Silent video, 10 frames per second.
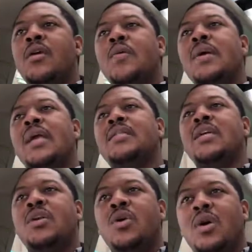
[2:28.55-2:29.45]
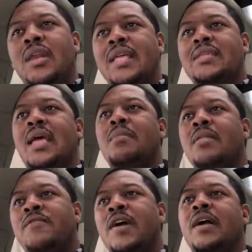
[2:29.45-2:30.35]
We'd get to the door and that same
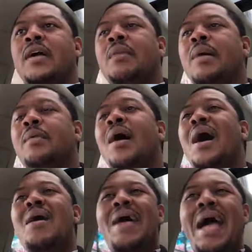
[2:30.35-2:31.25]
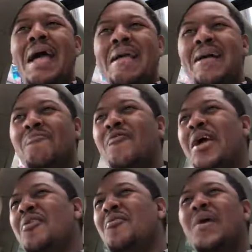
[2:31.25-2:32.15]
motherfucker come up. Oh, hey, I'm
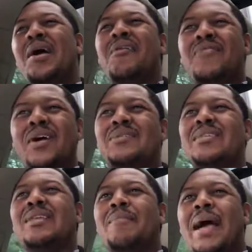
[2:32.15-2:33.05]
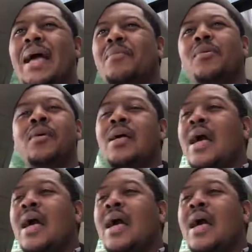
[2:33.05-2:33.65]
very well versed in the Bible.